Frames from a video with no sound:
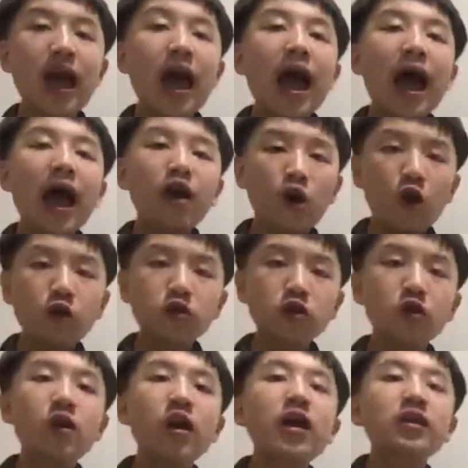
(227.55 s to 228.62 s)
and also
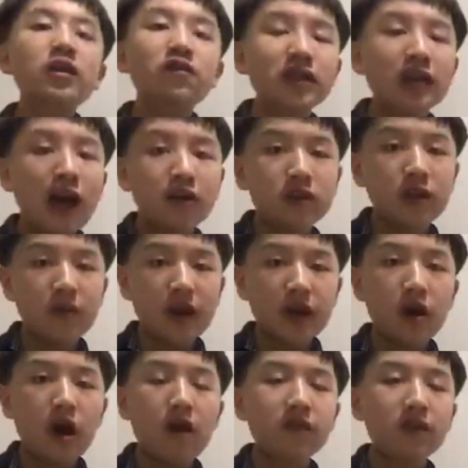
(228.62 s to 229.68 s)
the fatality rate
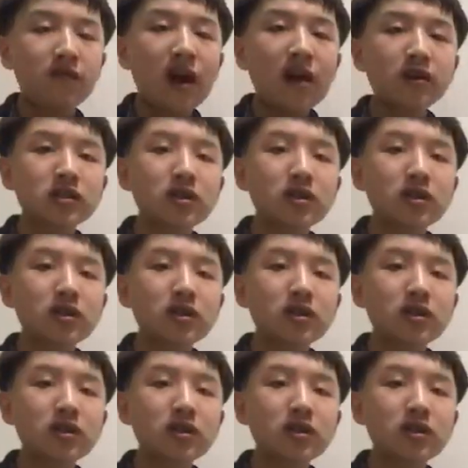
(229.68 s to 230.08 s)
of the virus,